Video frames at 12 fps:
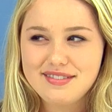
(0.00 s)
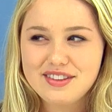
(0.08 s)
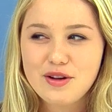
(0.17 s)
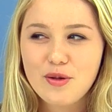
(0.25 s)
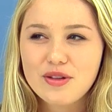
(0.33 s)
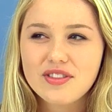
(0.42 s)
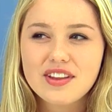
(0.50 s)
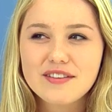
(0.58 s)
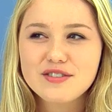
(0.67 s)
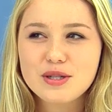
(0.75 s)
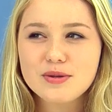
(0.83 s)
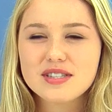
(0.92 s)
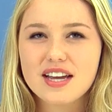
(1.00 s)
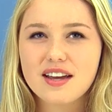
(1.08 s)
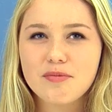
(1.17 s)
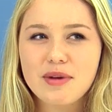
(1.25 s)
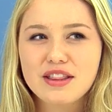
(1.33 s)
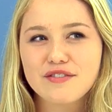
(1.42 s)
The only thing they have to do is
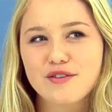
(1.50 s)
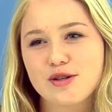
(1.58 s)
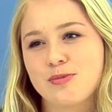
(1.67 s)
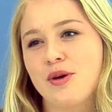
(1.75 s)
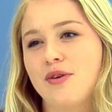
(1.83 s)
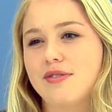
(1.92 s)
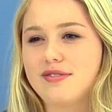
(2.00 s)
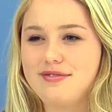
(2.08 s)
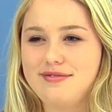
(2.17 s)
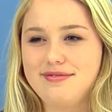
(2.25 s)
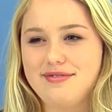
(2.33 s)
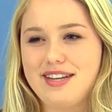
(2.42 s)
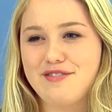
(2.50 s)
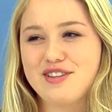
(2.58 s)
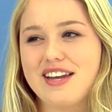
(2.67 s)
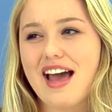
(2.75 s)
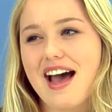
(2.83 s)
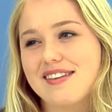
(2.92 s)
like make the first move. They have to
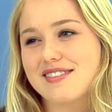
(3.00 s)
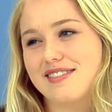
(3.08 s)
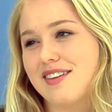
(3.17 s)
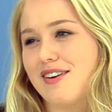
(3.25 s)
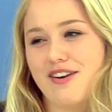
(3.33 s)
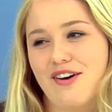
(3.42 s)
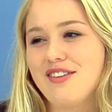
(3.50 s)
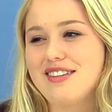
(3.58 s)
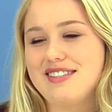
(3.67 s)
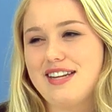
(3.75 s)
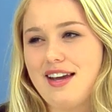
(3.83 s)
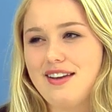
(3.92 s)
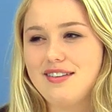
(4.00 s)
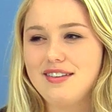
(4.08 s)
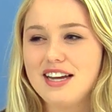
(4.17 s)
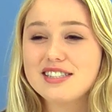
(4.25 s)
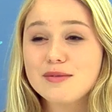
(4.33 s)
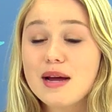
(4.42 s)
like ask the girl on the date.
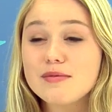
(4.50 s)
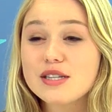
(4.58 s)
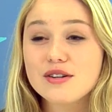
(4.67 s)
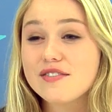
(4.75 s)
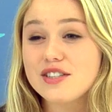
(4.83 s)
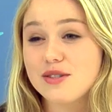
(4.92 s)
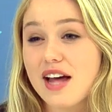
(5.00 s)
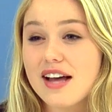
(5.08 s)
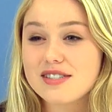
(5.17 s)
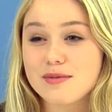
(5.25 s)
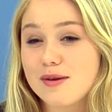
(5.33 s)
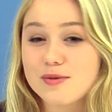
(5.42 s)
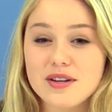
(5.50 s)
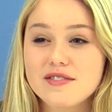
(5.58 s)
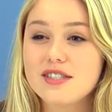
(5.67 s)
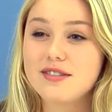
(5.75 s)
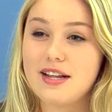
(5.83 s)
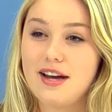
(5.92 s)
And sometimes they don't even do that. Sometimes we have
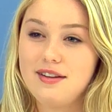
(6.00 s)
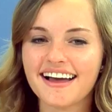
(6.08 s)
to do that.